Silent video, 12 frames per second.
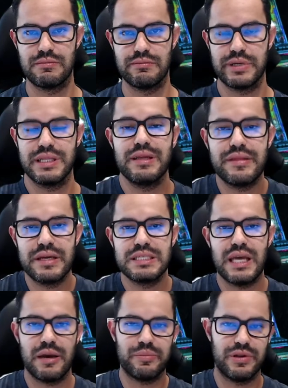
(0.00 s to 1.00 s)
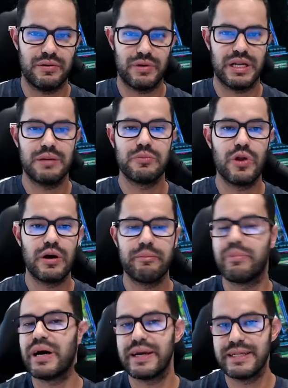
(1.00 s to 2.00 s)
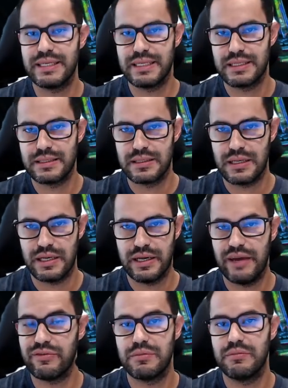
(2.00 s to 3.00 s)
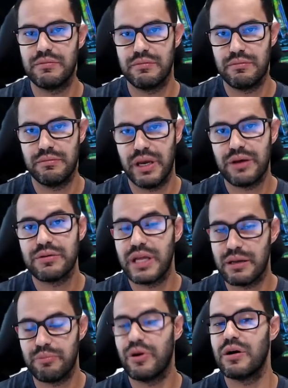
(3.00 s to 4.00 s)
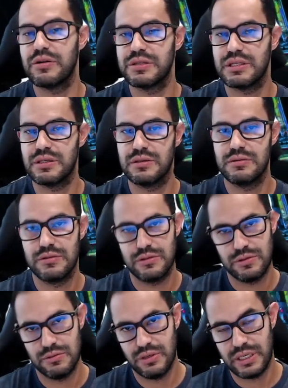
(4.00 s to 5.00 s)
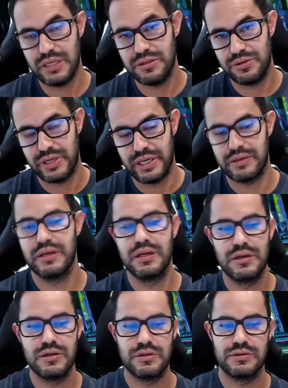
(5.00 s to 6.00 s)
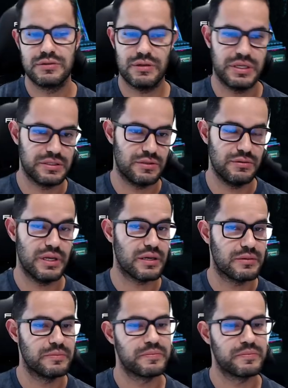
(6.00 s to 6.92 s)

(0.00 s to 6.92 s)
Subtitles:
but nothing is happening, right? I'm not binding, I haven't bound that policy to a cluster yet. So let's do that.